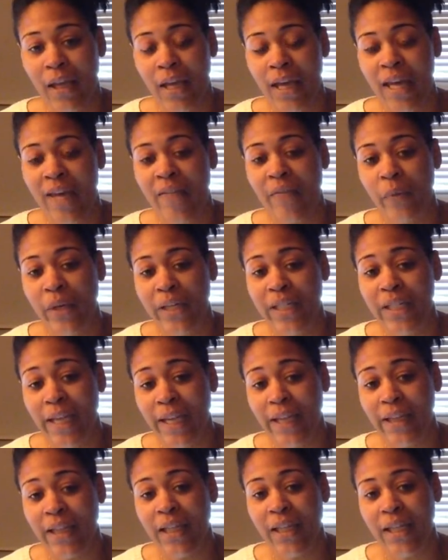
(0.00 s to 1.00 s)
If we
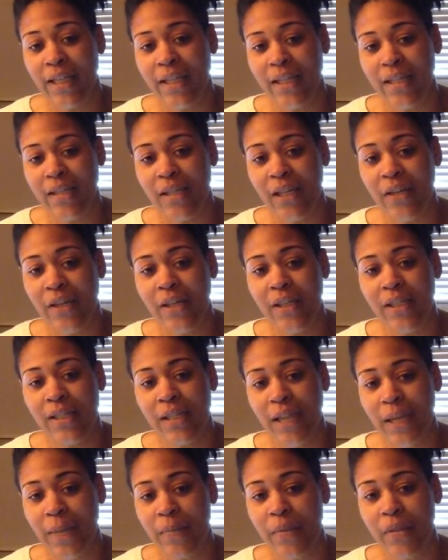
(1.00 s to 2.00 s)
take the necessary
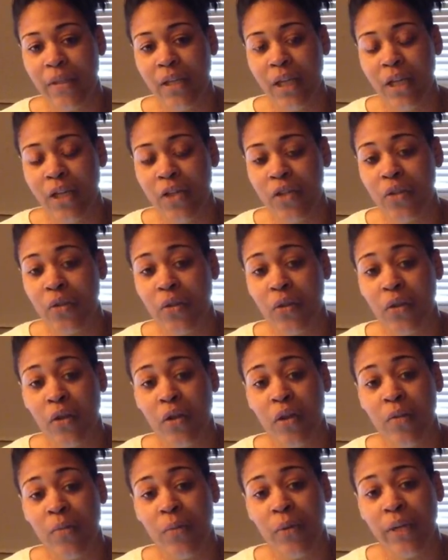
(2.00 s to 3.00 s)
steps to
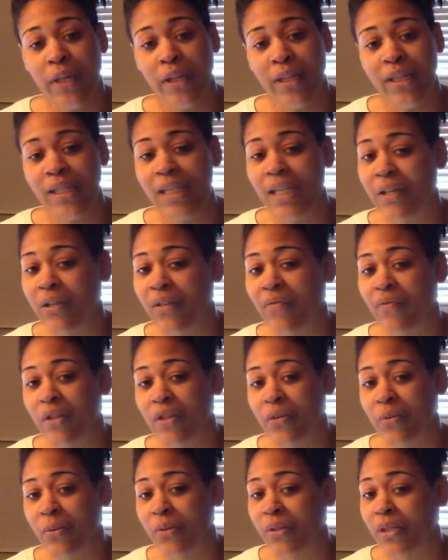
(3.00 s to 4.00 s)
incorporate these
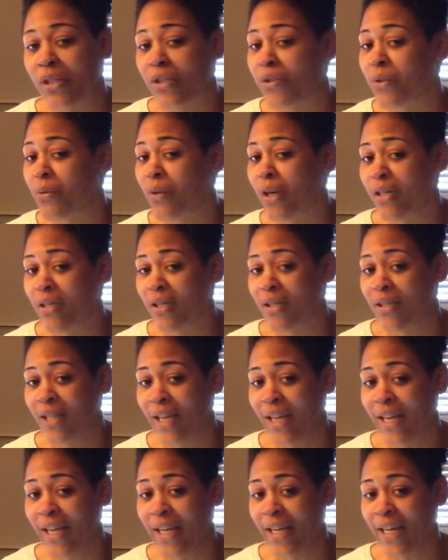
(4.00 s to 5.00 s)
individuals into our
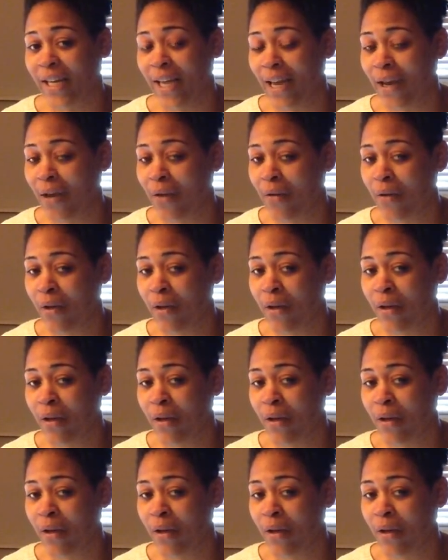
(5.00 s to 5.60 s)
society now,